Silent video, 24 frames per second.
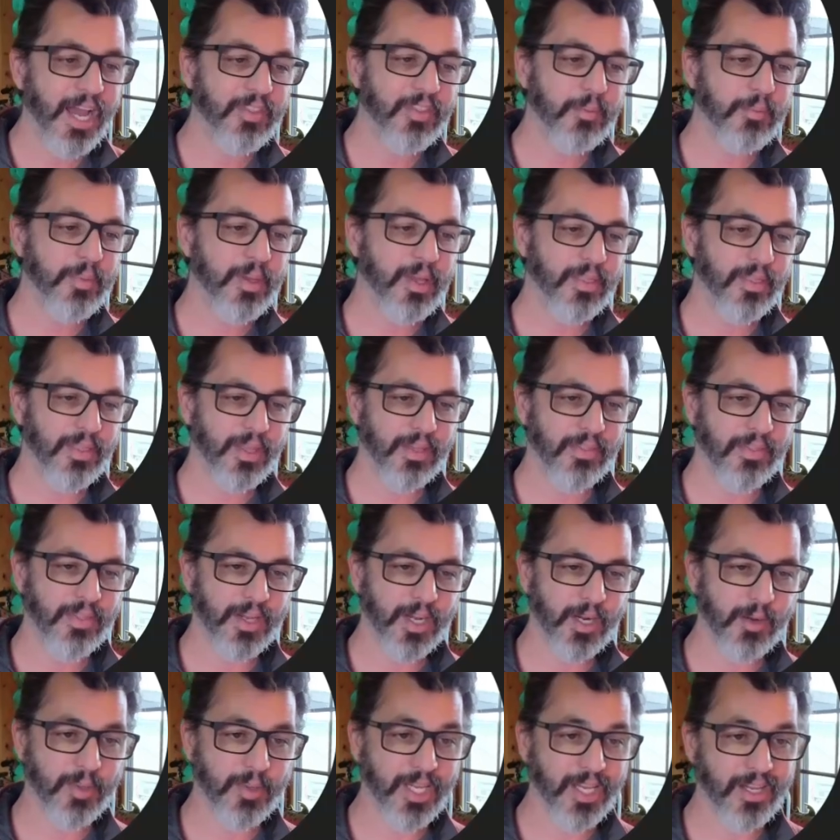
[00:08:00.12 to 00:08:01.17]
them in there
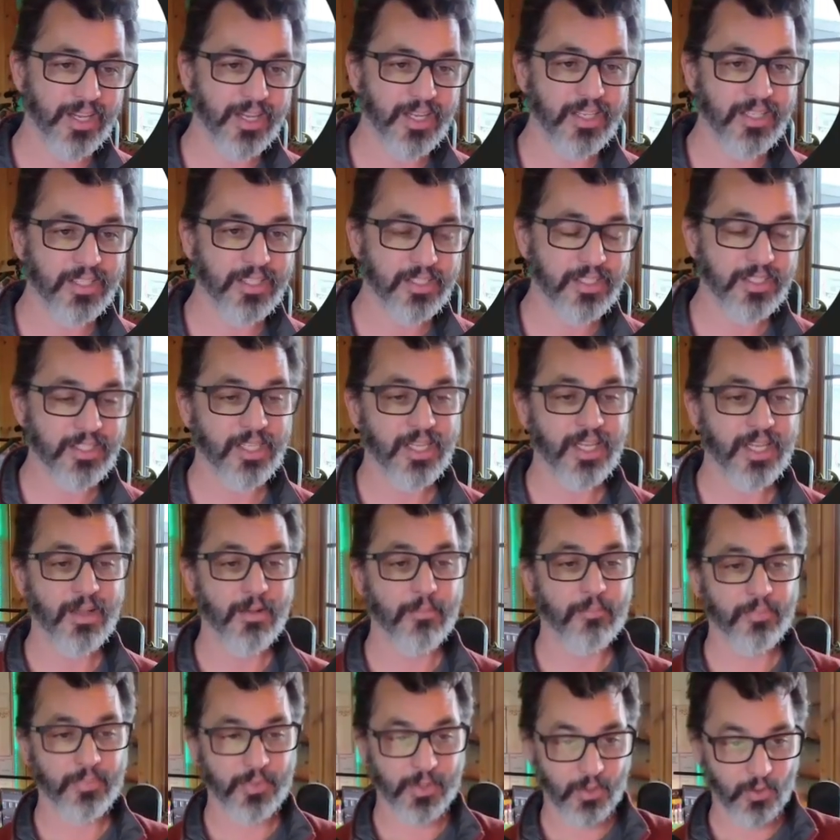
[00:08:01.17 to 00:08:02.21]
because
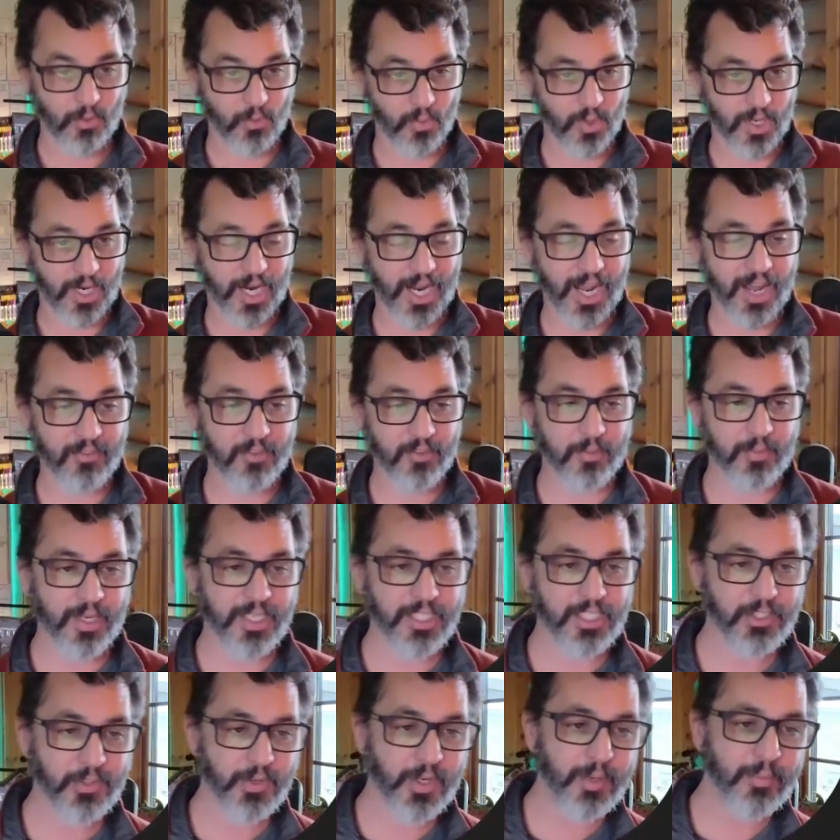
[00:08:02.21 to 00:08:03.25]
what I have in my
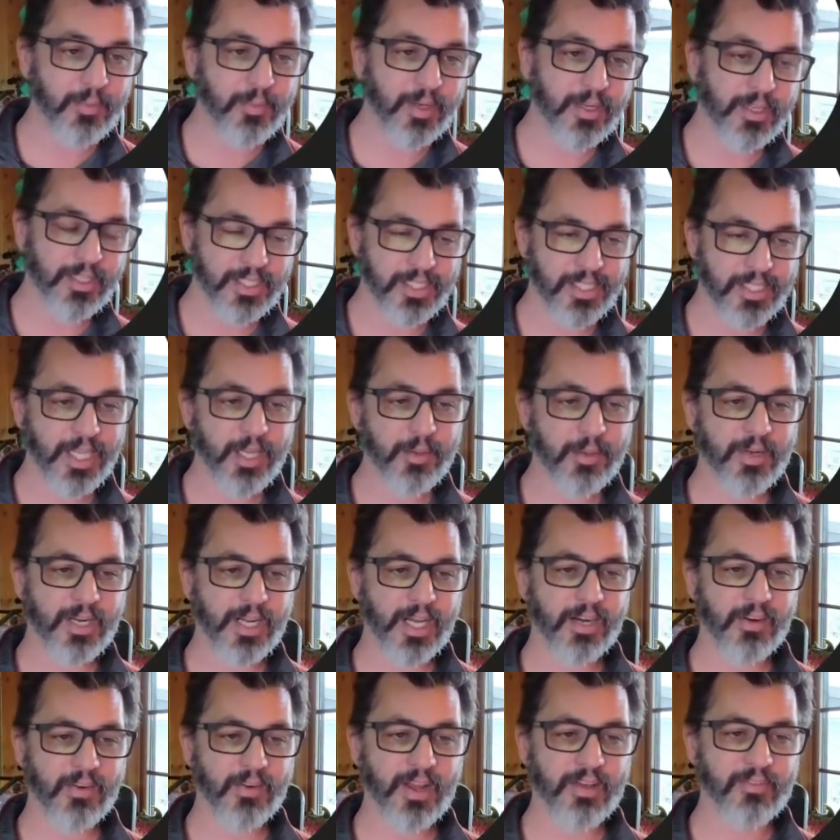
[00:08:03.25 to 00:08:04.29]

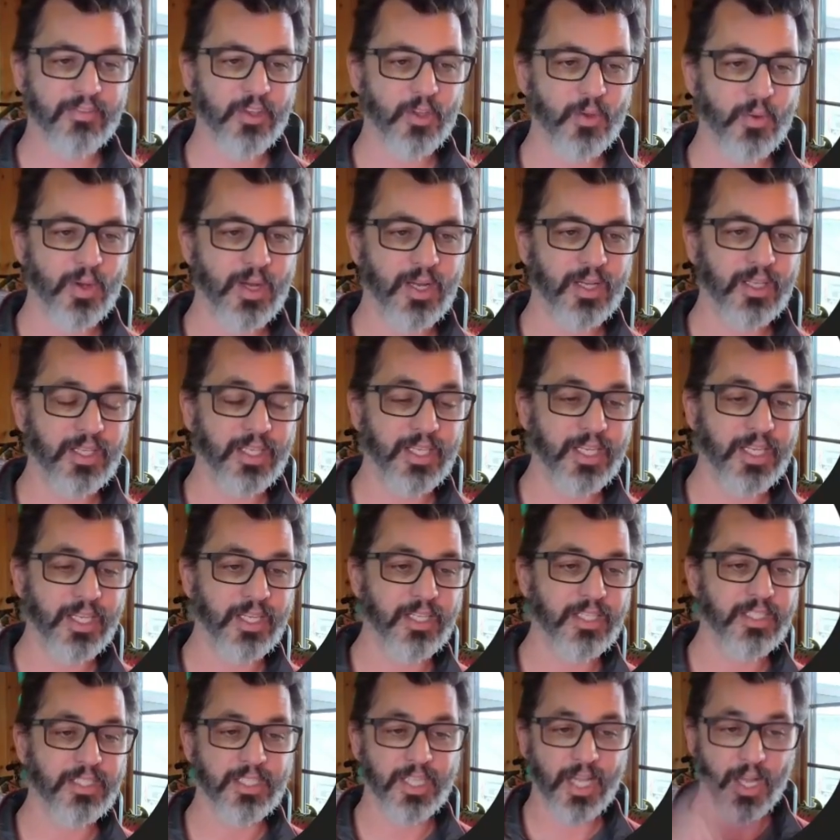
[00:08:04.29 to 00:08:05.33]
schema.graphql
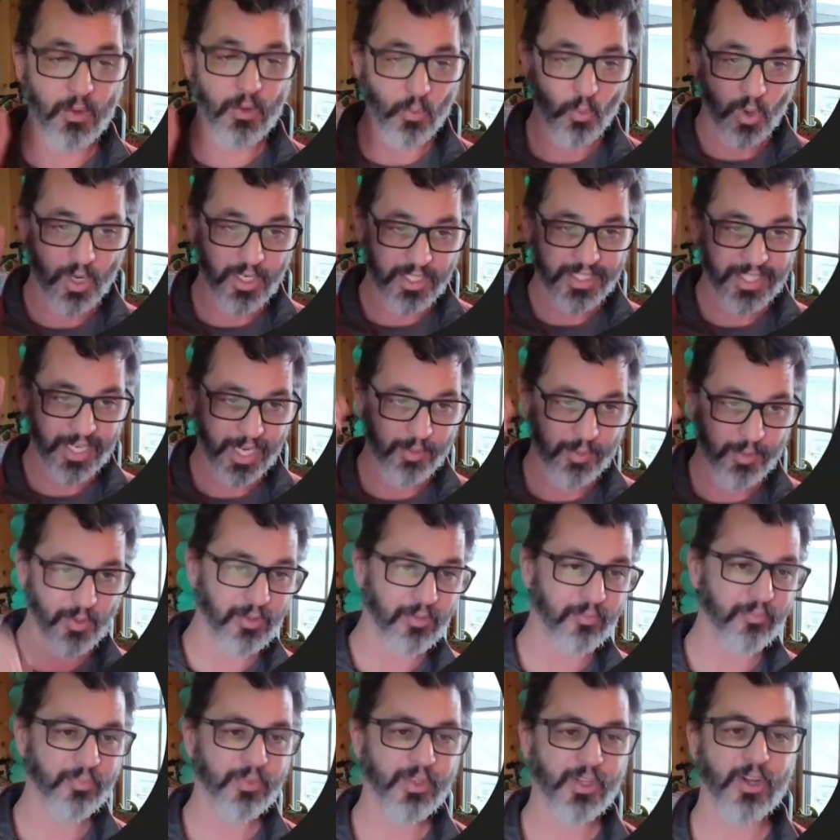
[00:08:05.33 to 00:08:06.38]
is one
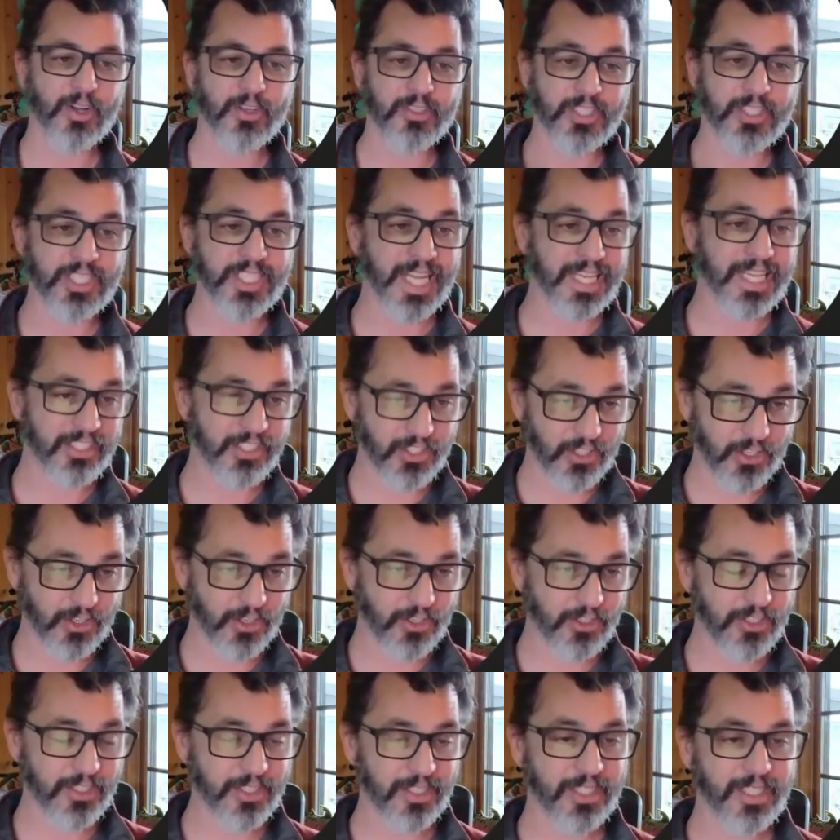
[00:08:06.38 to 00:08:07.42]
table called
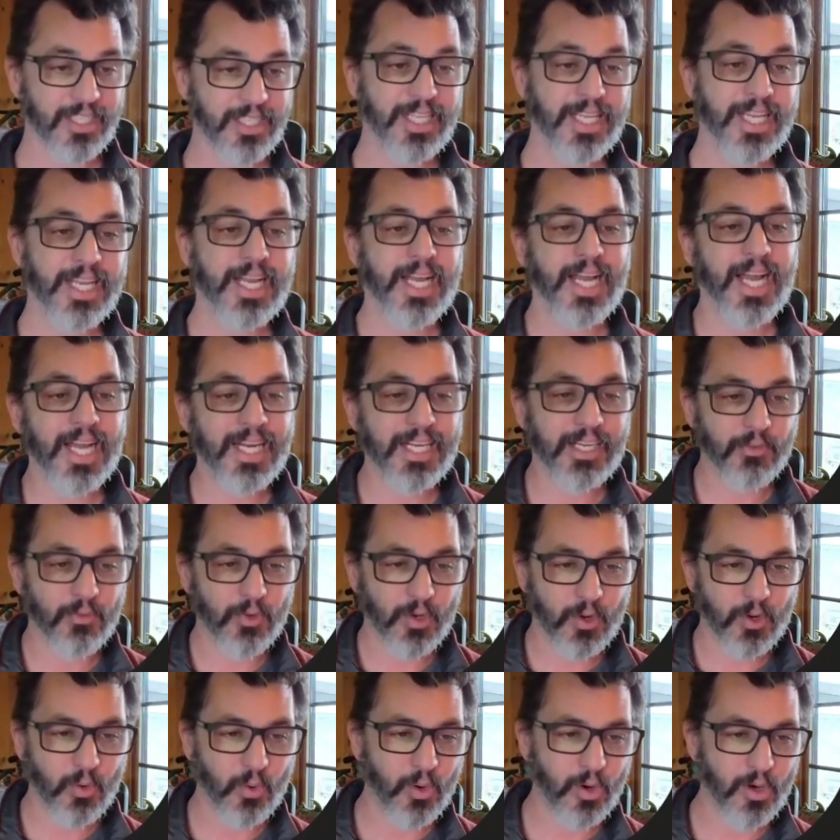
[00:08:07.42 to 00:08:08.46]
sensors, and it
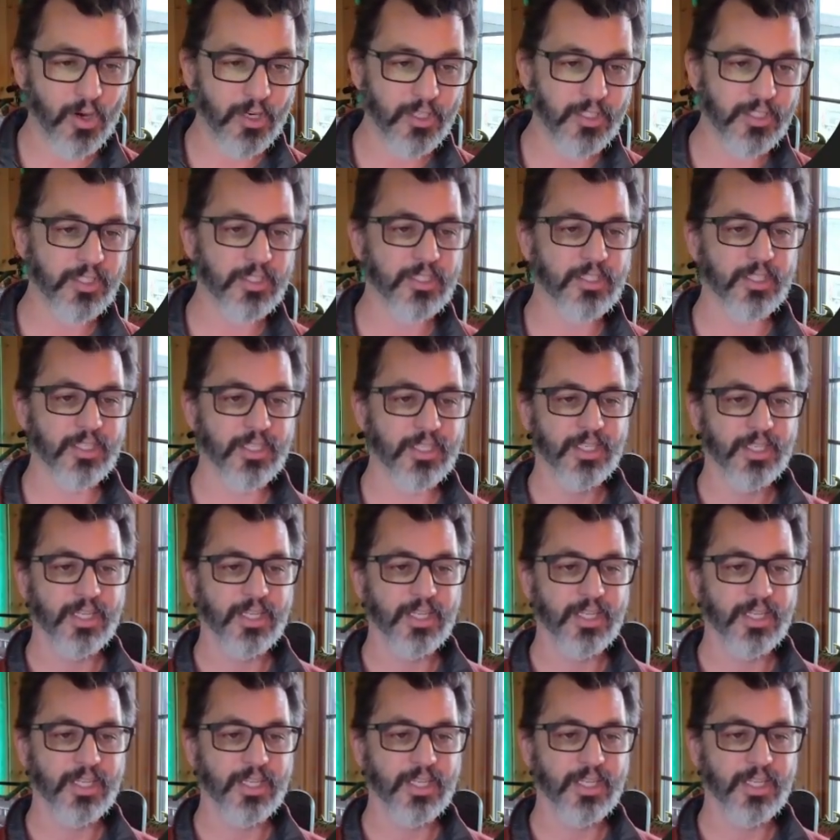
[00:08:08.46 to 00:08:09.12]
records